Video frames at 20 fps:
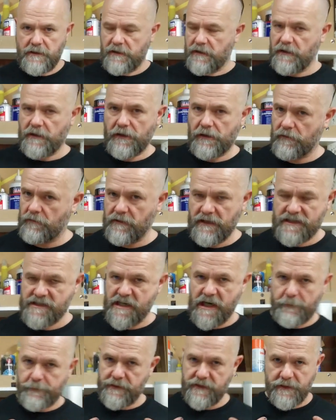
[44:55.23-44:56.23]
You know, it's
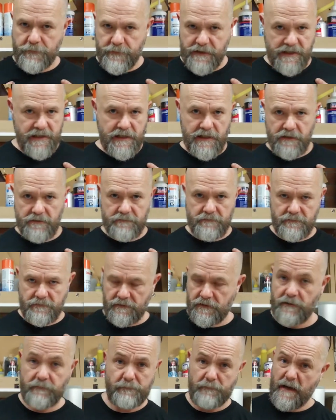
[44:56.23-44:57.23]
happened to me
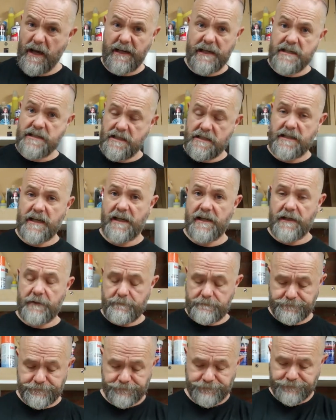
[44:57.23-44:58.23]
many's a
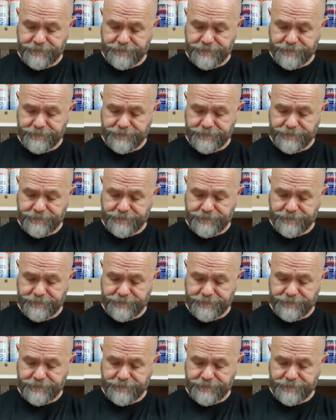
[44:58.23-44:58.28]
time.